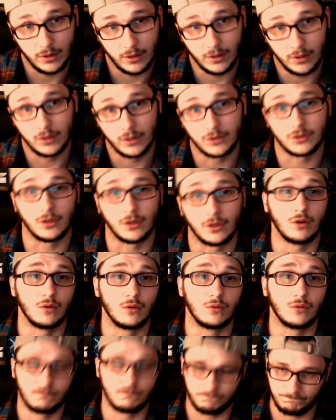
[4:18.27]
So
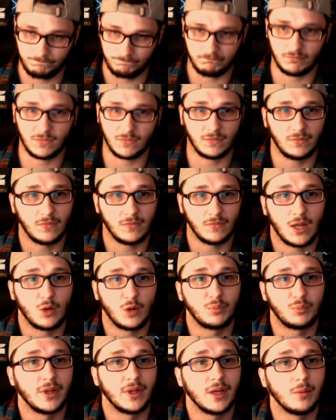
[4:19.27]
that'll
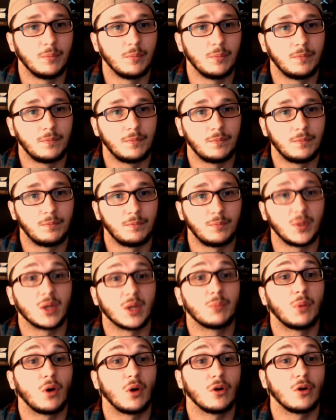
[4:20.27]
play a big
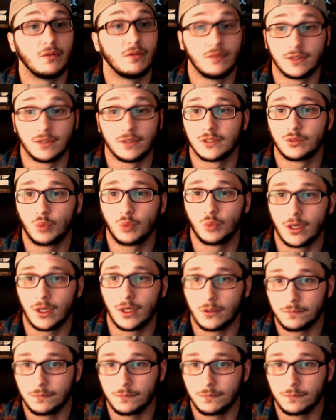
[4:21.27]
part in this as well.